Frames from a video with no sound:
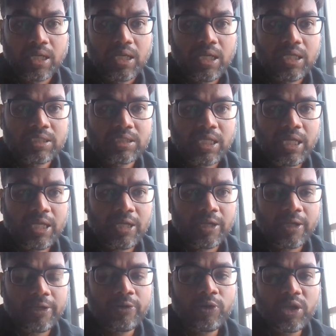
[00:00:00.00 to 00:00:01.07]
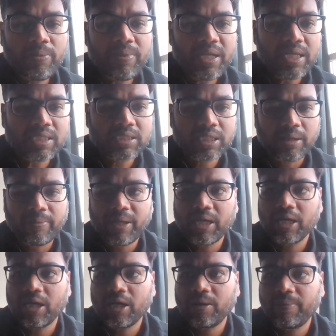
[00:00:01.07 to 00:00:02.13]
it's saying Udemy is coming
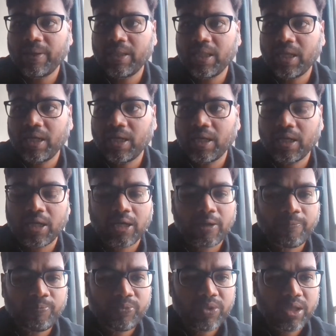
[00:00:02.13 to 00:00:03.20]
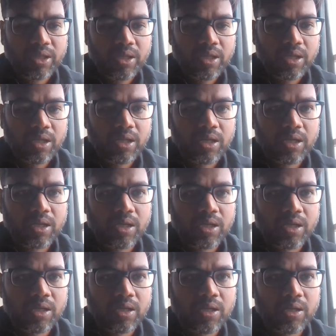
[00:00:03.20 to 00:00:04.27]
up, and then
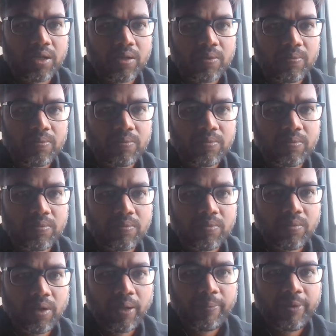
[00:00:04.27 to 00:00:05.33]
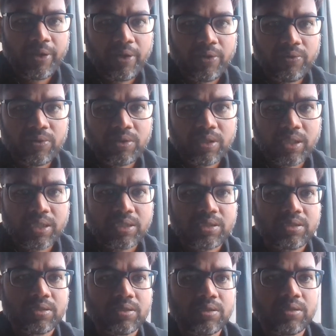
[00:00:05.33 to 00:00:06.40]
uh, aptitude
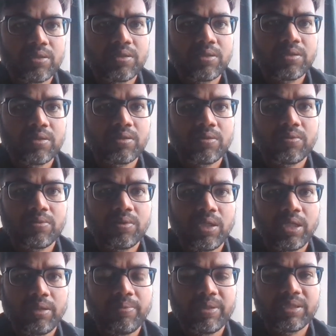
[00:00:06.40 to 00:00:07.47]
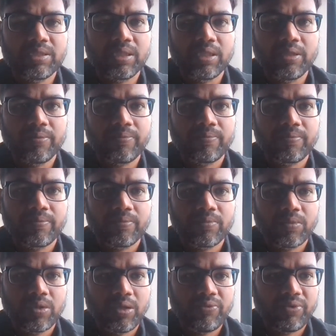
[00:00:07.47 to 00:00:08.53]
test, let me see
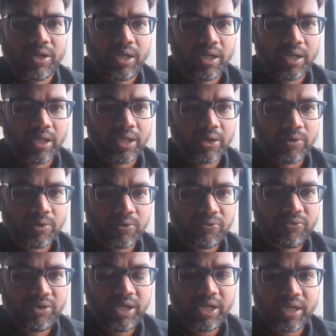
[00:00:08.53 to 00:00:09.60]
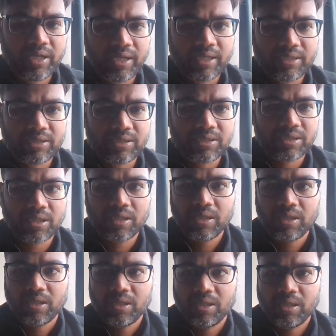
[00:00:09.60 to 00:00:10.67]
if I can give you free tests.
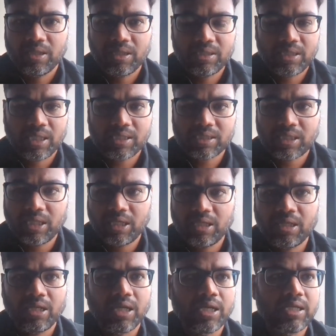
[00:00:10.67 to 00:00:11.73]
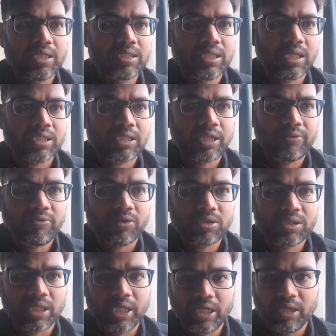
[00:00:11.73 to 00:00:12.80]
It is asking, yeah, it is asking for
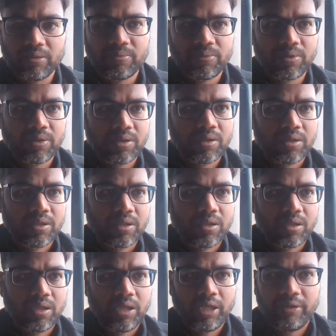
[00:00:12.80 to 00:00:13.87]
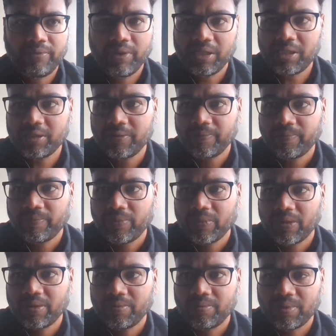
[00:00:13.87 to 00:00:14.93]
sign up, leave it.
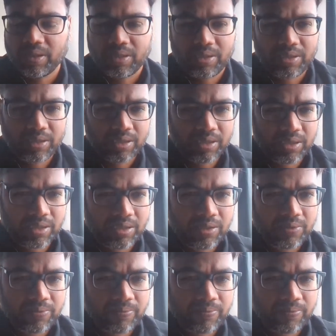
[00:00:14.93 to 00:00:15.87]
But uh,